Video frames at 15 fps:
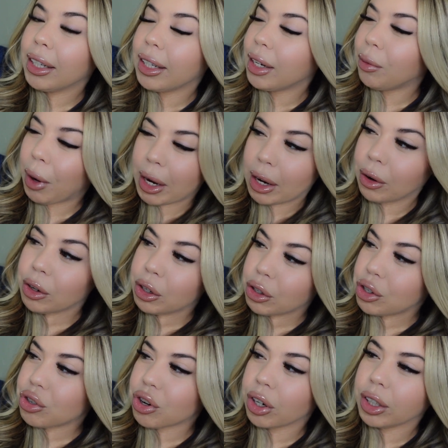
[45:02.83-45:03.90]
Like, right now you're
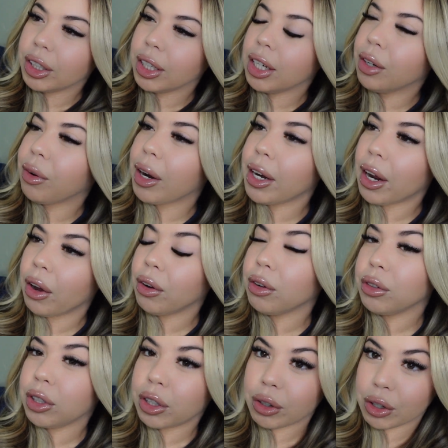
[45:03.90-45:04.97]
struggling. Right
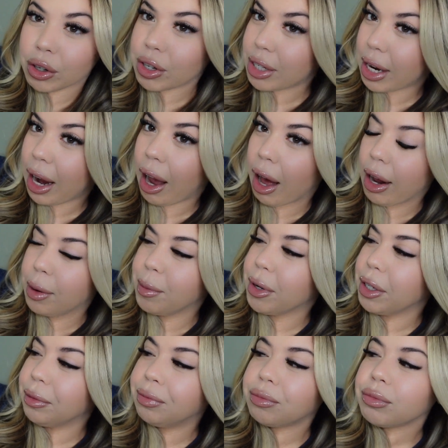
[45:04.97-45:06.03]
now, you know, you're sad,
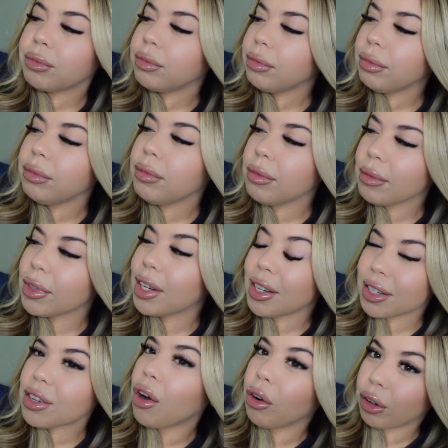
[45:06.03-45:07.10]
but
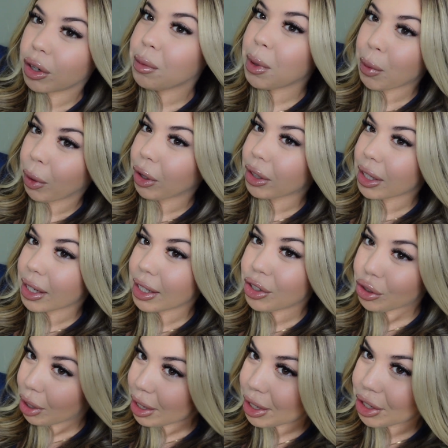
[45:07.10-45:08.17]
it's all gonna be worth it.
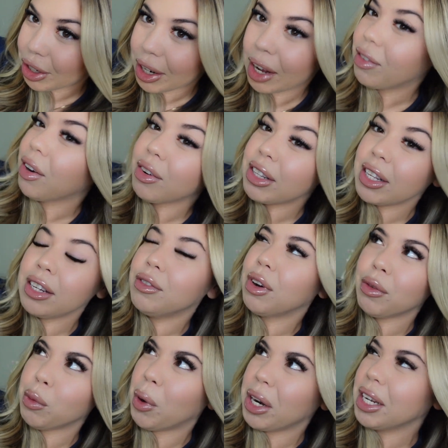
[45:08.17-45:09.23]
Trust. You're gonna have everything you've
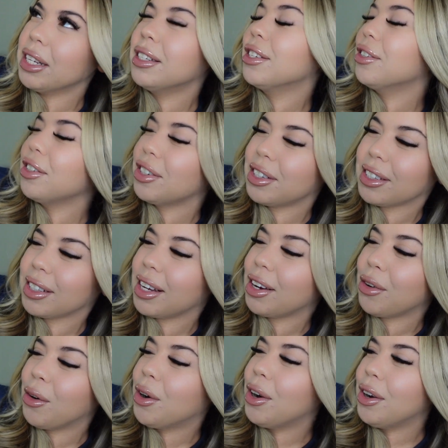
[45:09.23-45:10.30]
ever wanted. So it's just,
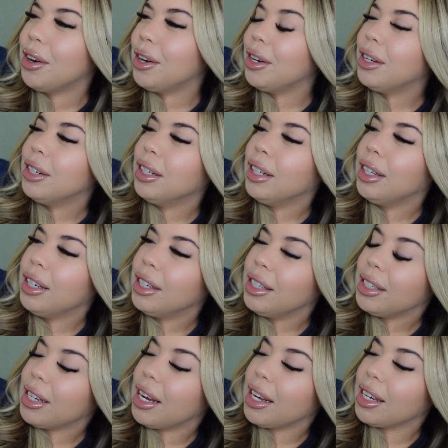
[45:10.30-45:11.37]
like,
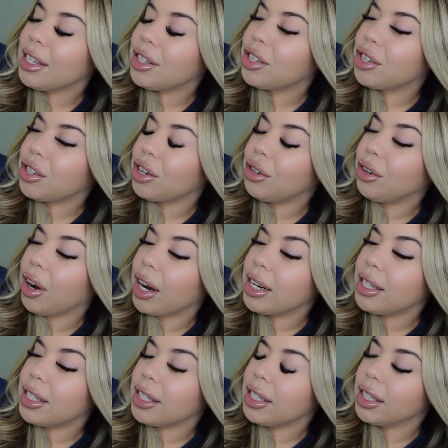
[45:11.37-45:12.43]
dang, it's just so
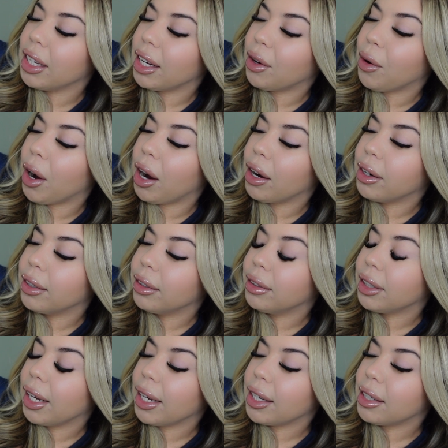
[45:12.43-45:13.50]
crazy, like, wow,
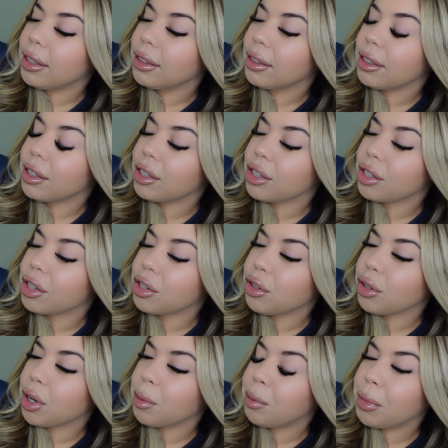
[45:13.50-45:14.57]
like, it's just a
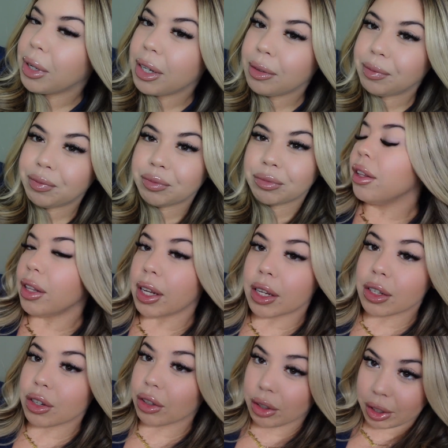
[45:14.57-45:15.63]
trip. But
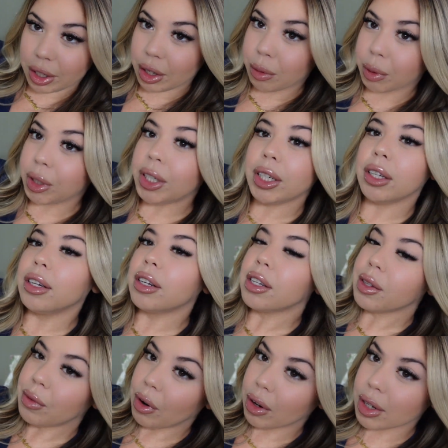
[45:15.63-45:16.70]
things are looking really good
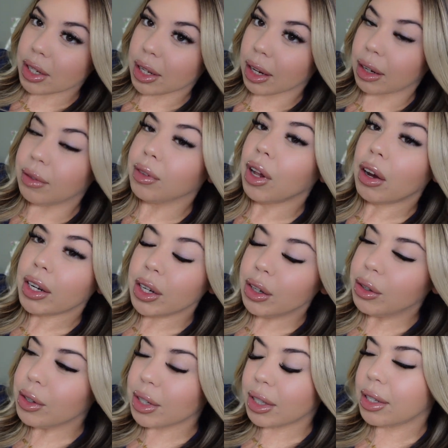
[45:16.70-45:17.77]
as far as, like, vlogging
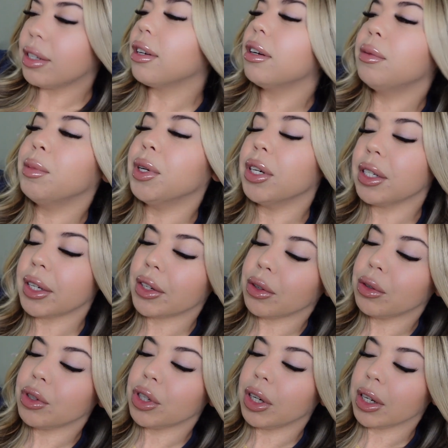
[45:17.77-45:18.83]
goes and stuff, because I
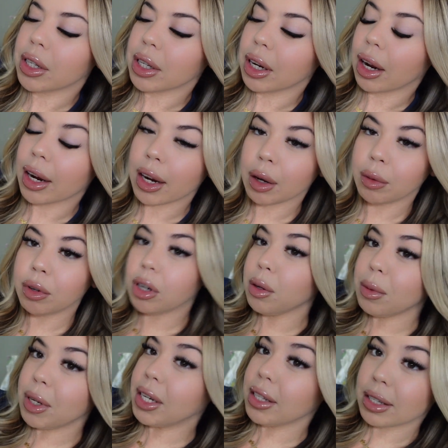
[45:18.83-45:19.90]
told you guys that I am going to
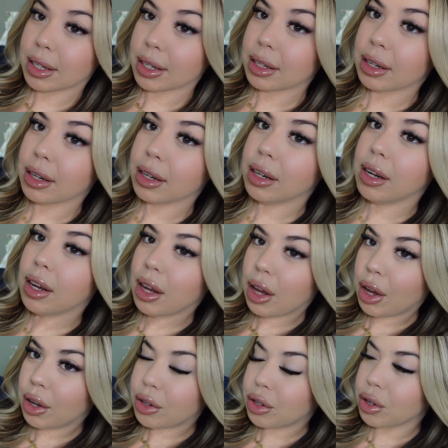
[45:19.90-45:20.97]
be consistent.
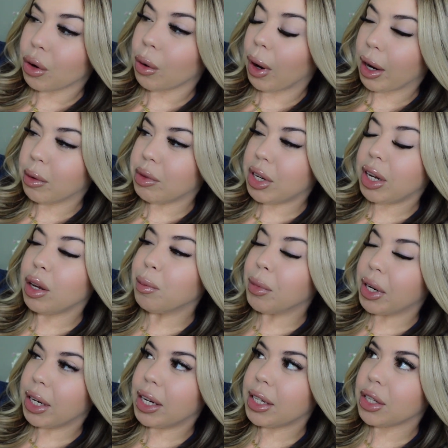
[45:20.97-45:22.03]
So I am taking
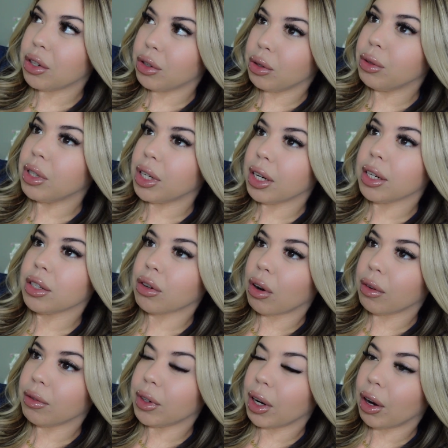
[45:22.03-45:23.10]
Mondays and Tuesdays
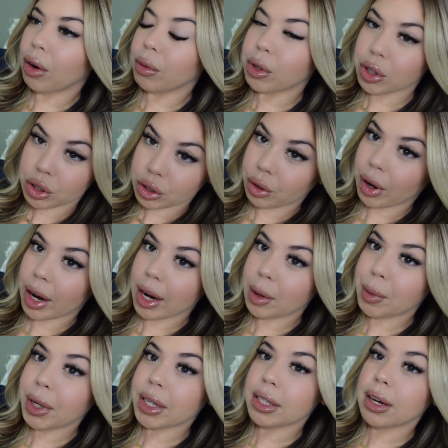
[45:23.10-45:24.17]
off now, which is
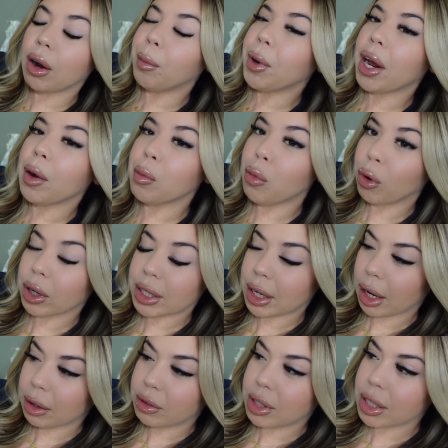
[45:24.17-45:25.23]
great, because now I'm going to have more
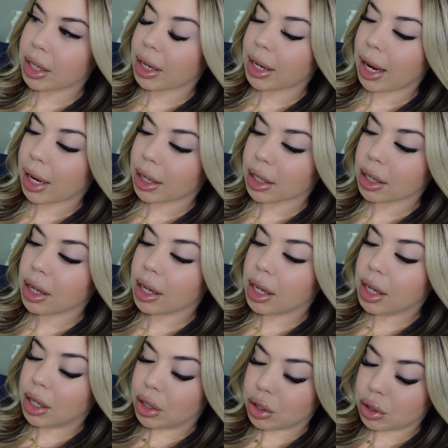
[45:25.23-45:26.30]
time to dedicate
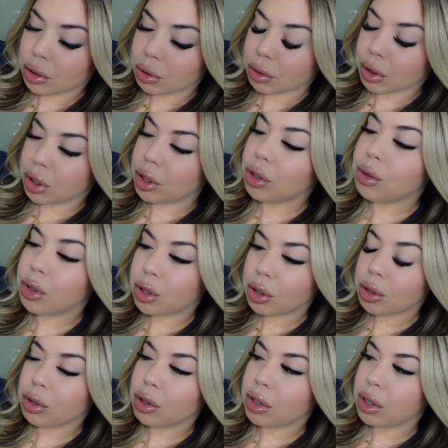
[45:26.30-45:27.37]
to
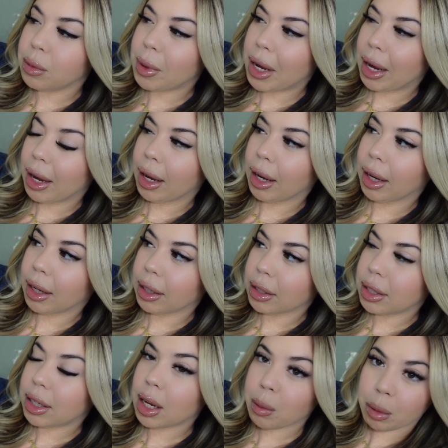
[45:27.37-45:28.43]
YouTube and
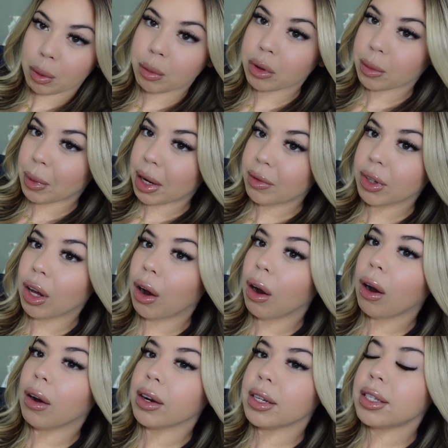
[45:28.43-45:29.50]
to keep up with my
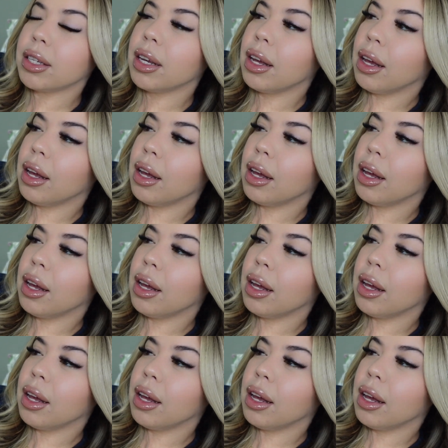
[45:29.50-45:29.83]
vlogs.